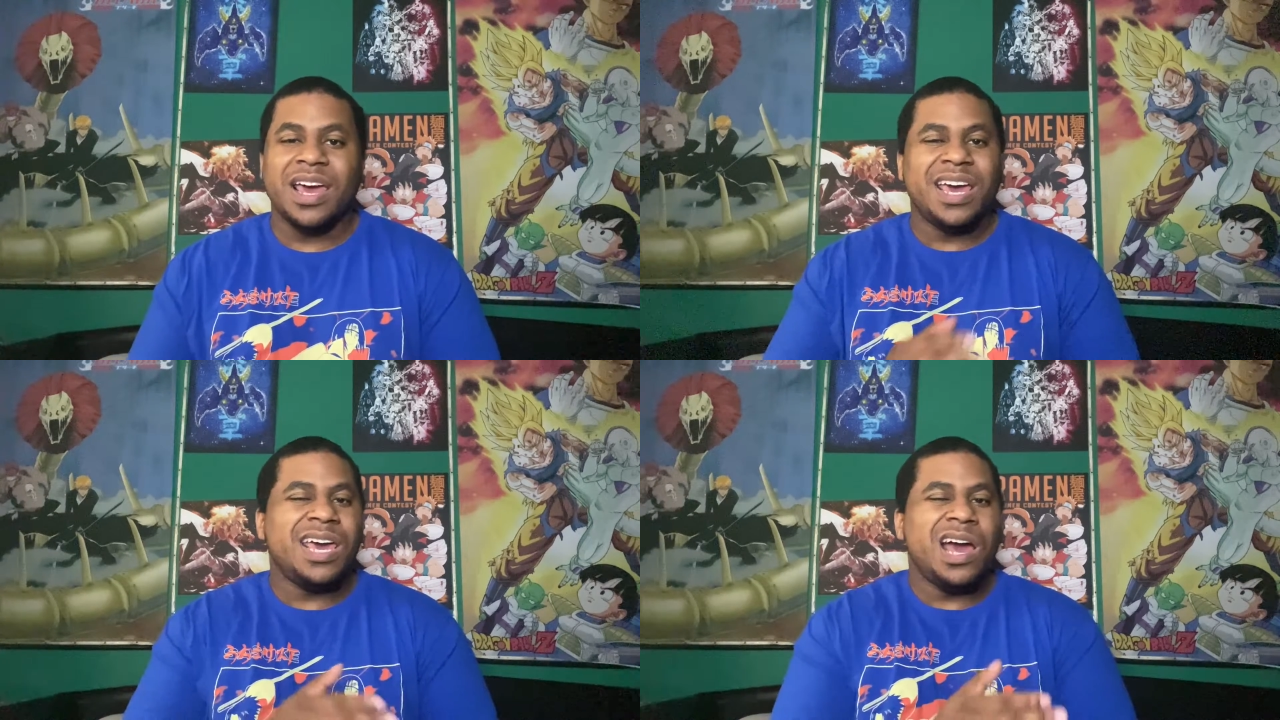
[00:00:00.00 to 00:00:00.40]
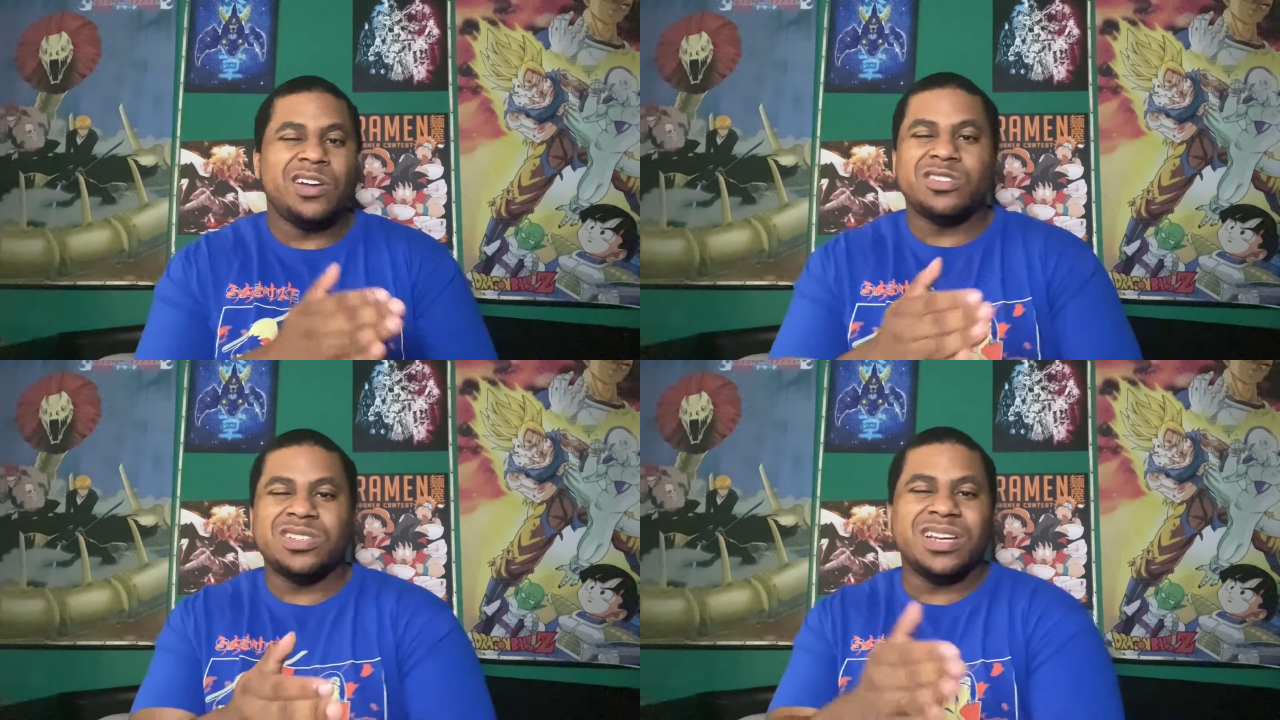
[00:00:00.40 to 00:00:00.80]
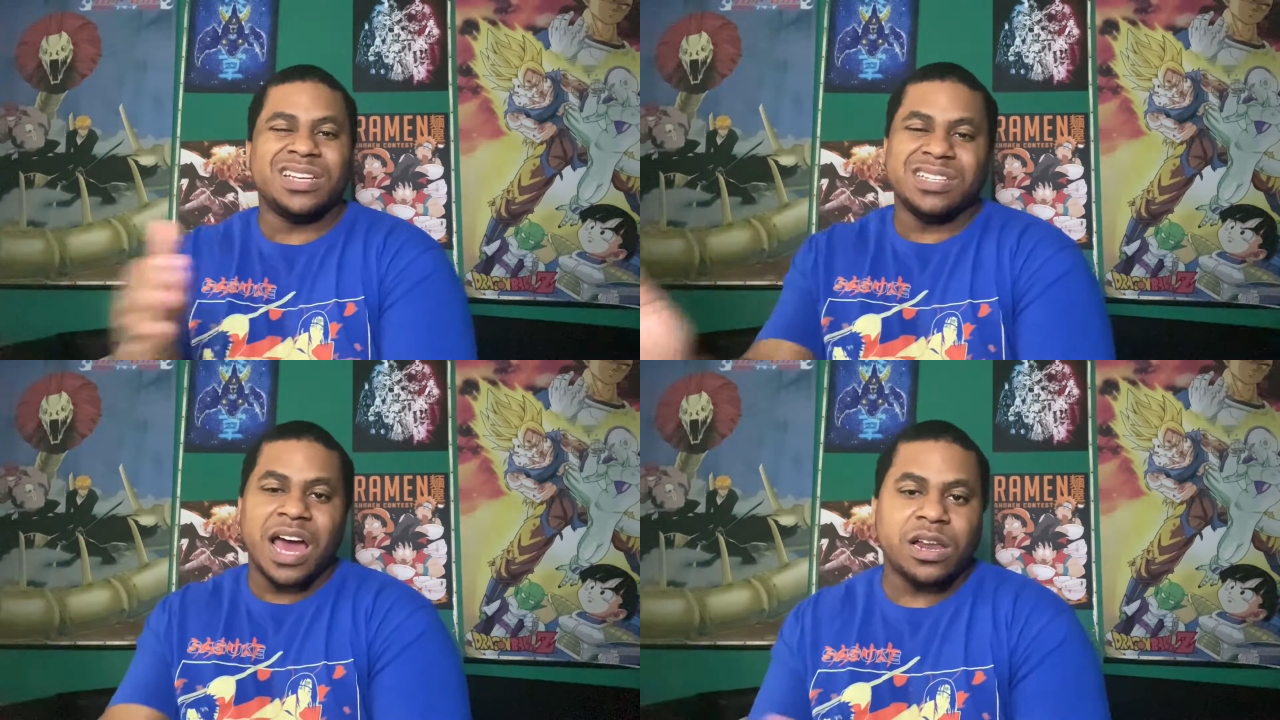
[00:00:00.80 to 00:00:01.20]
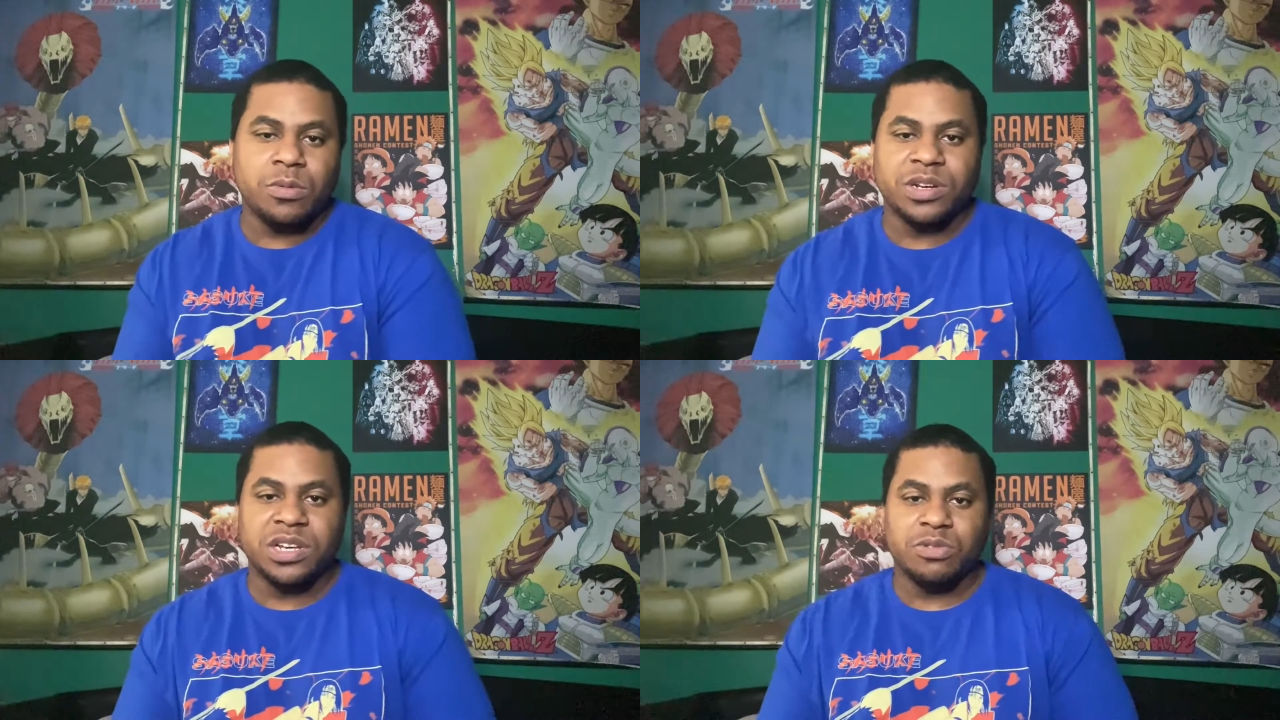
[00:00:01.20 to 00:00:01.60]
He understood exactly
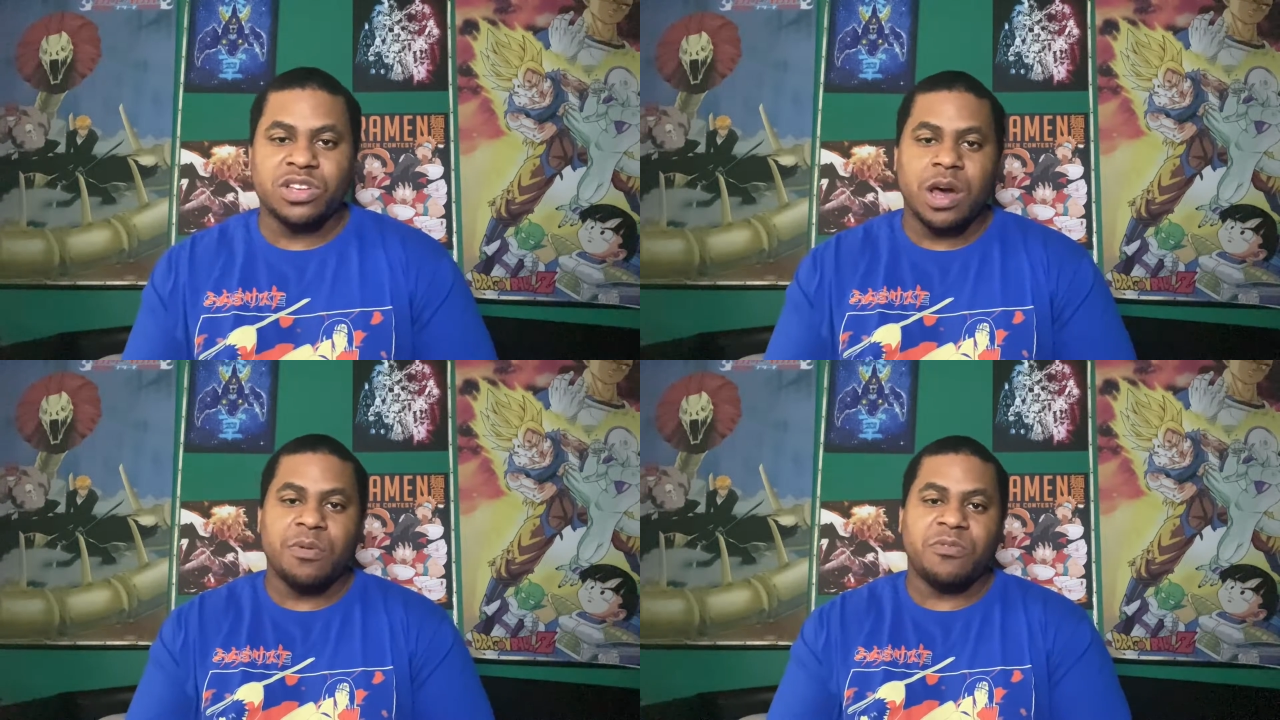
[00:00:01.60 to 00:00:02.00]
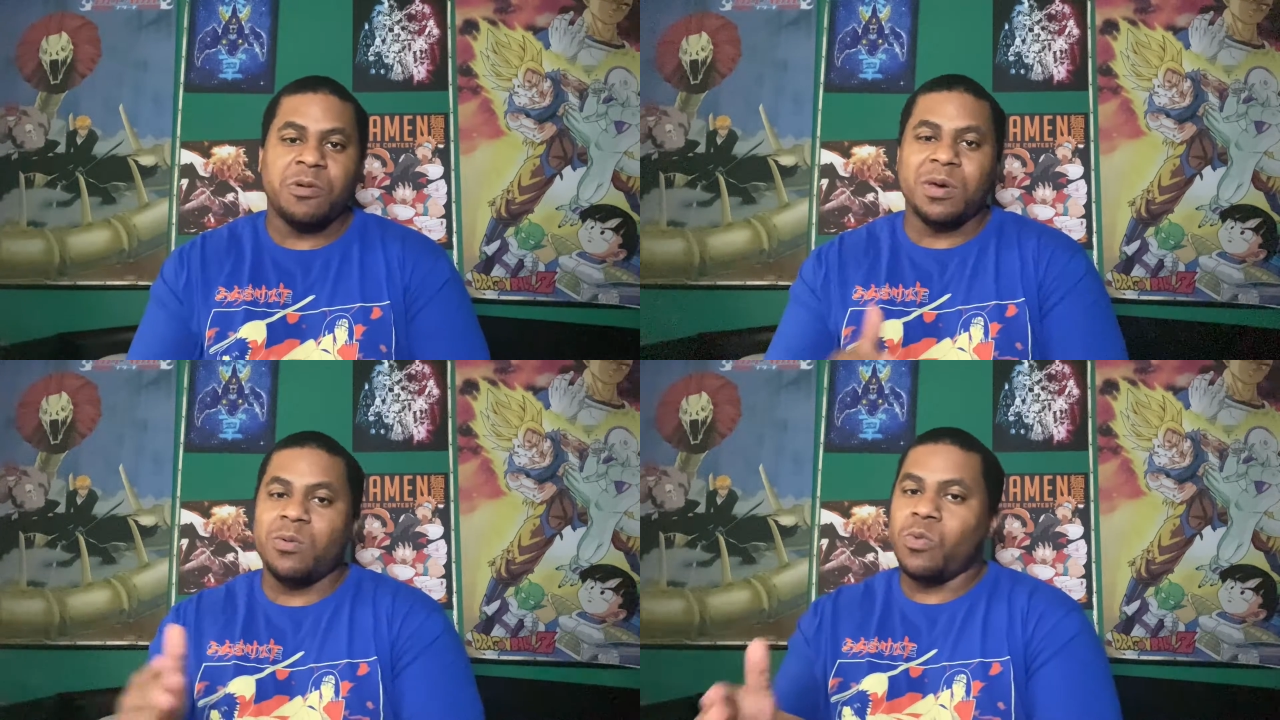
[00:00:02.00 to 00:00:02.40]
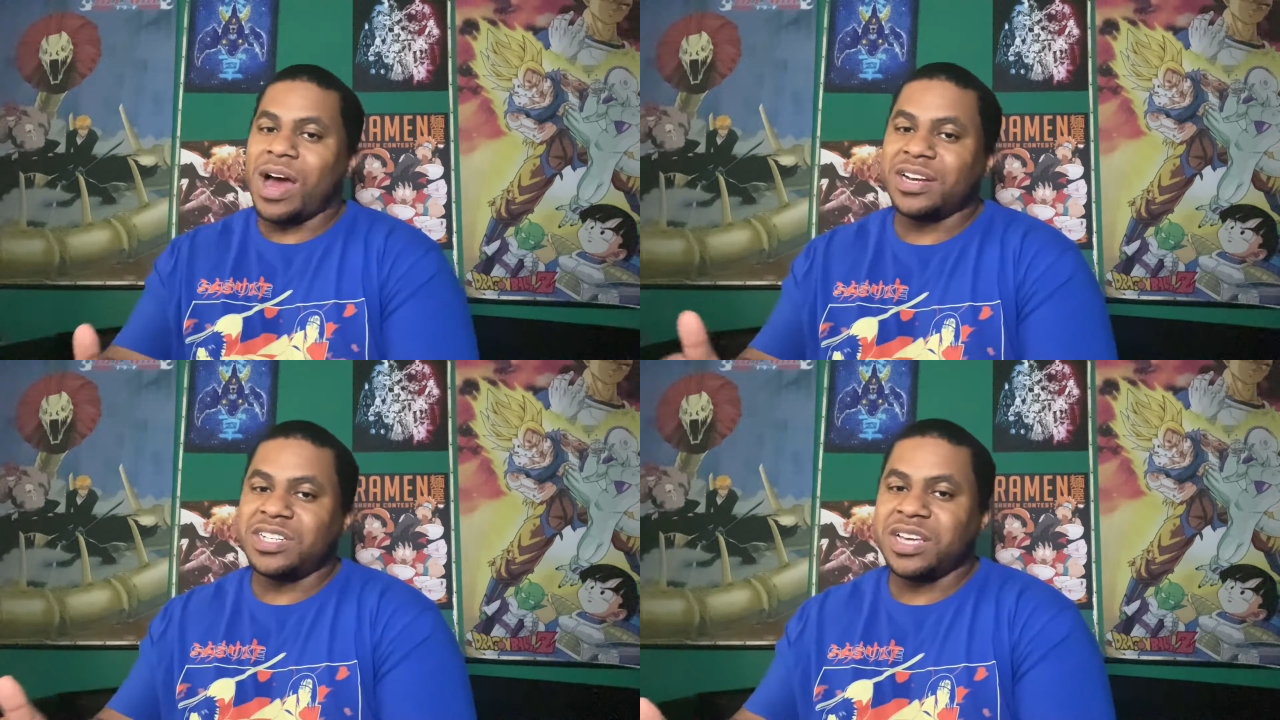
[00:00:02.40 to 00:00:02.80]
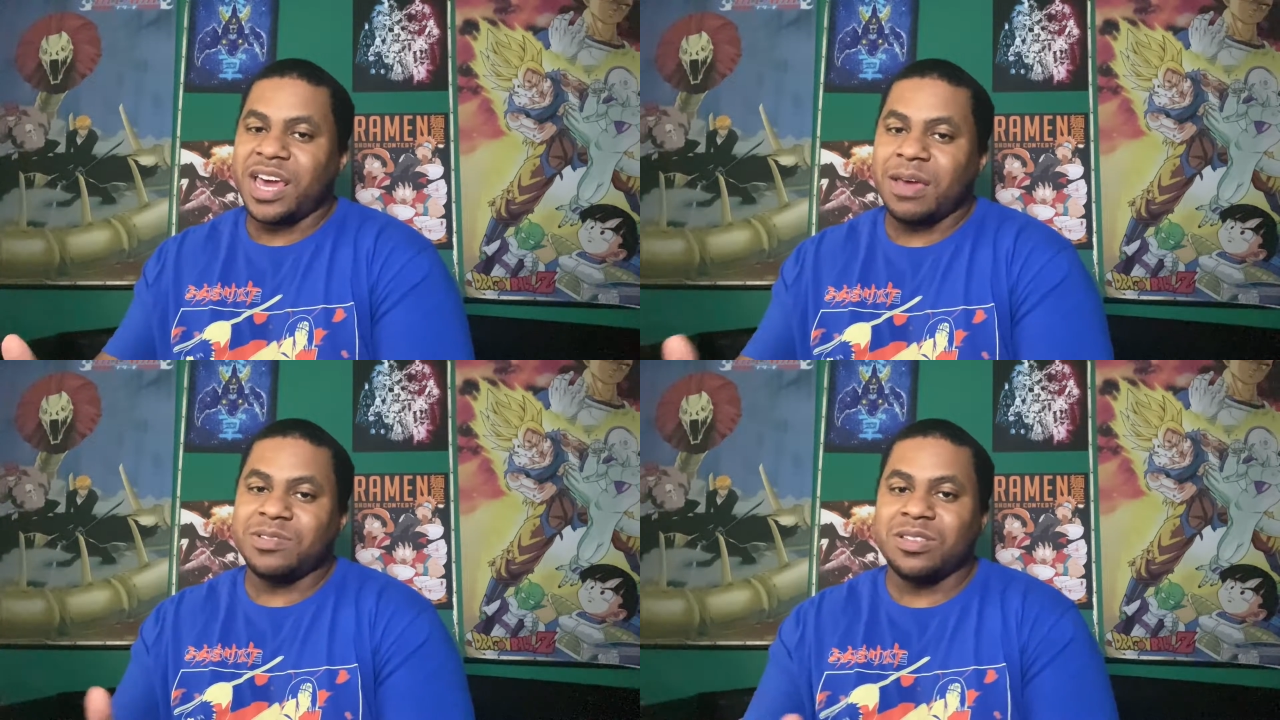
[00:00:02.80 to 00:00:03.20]
where she was coming from and why she
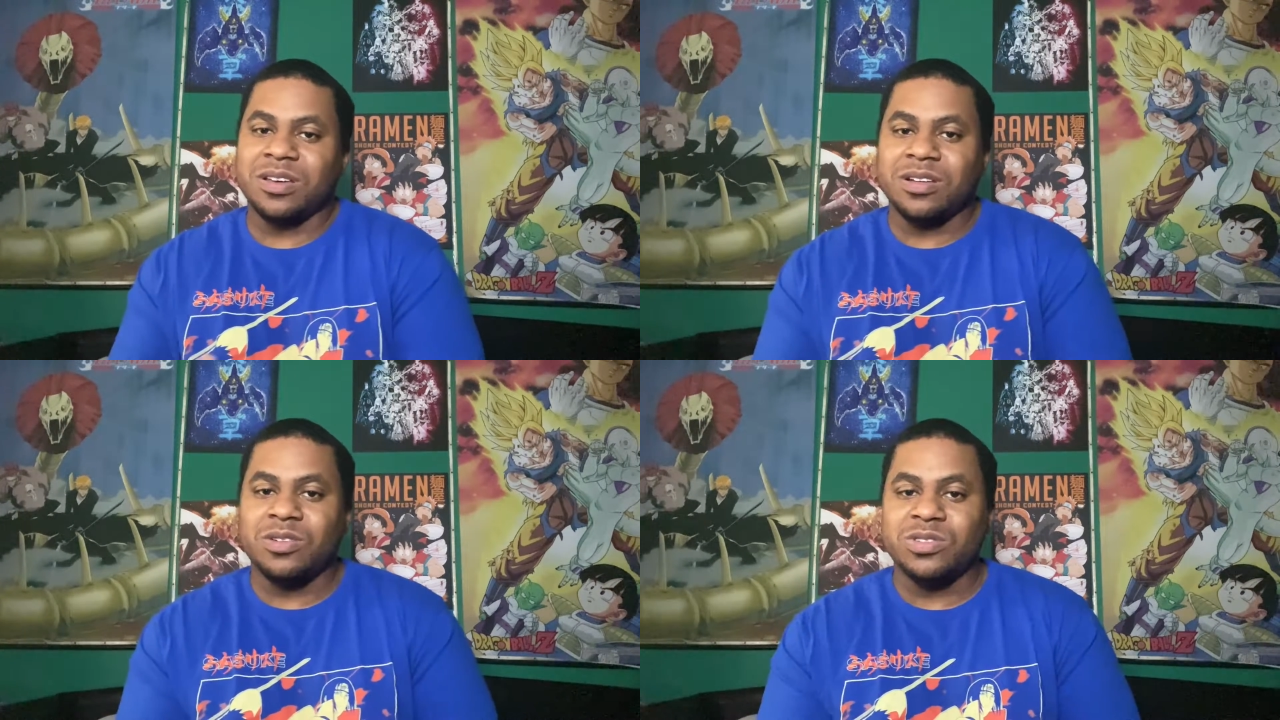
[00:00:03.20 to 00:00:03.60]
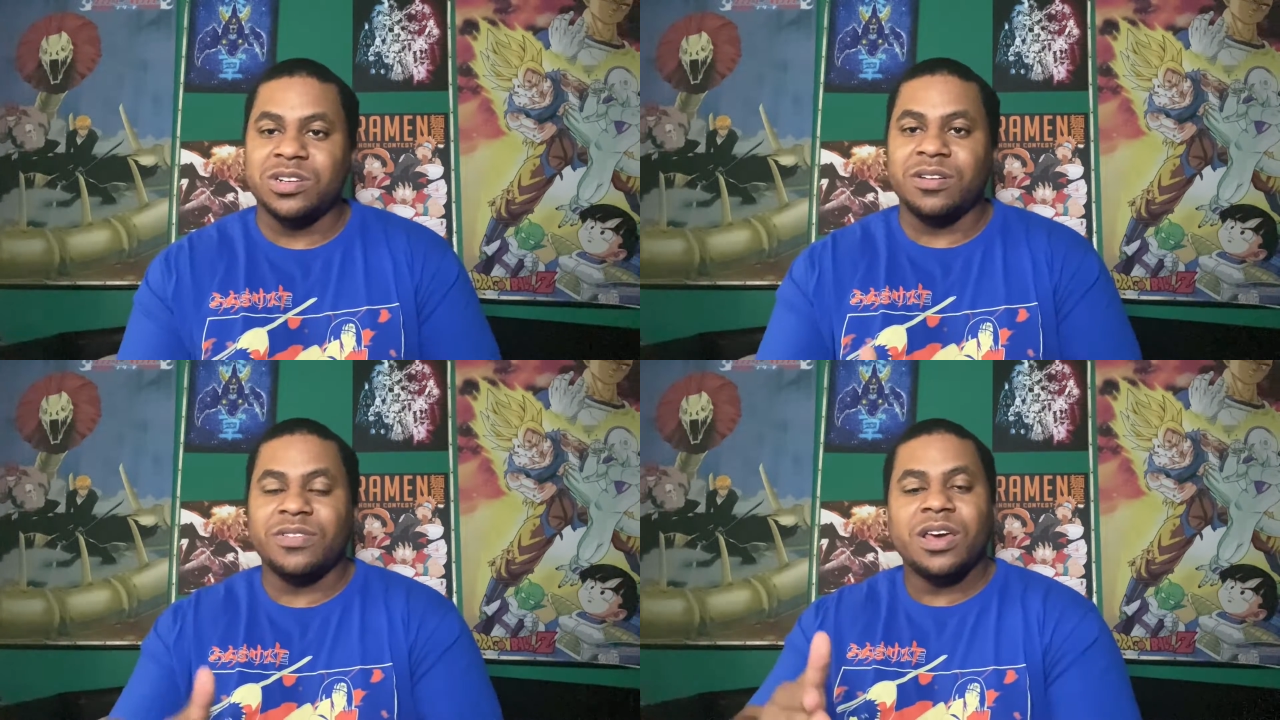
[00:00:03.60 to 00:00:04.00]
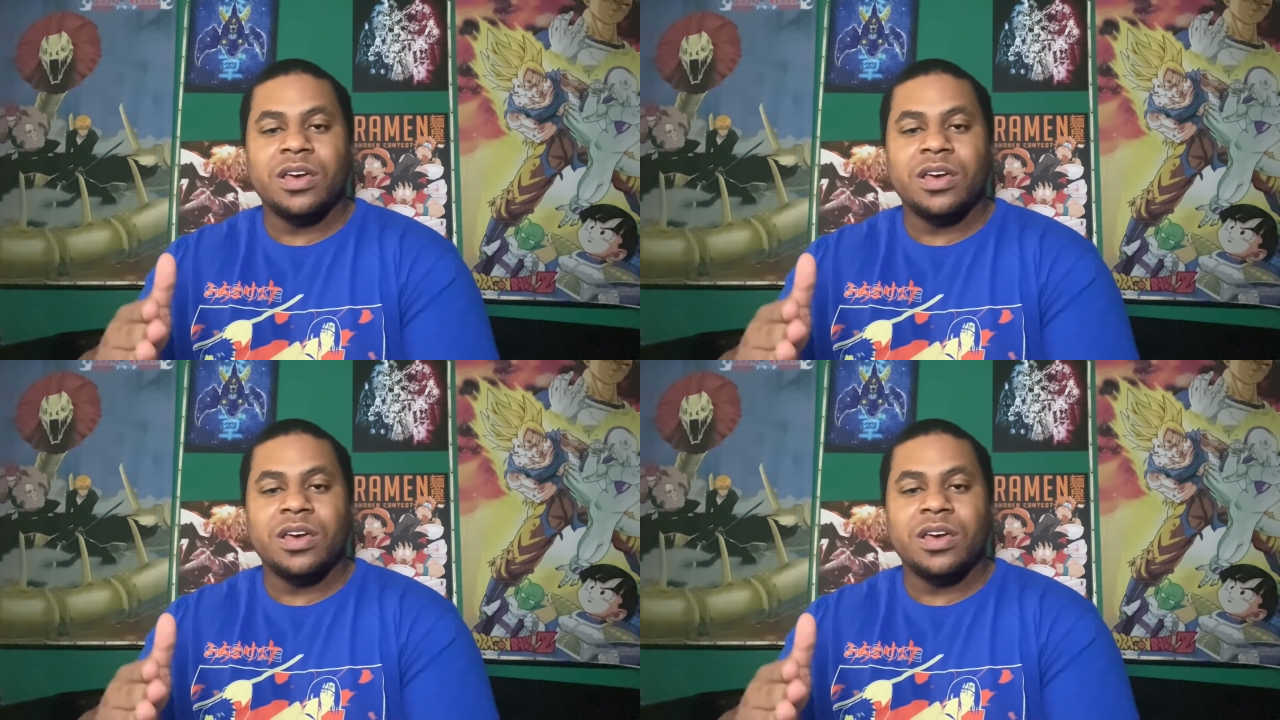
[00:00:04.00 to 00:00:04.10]
came to the conclusion of,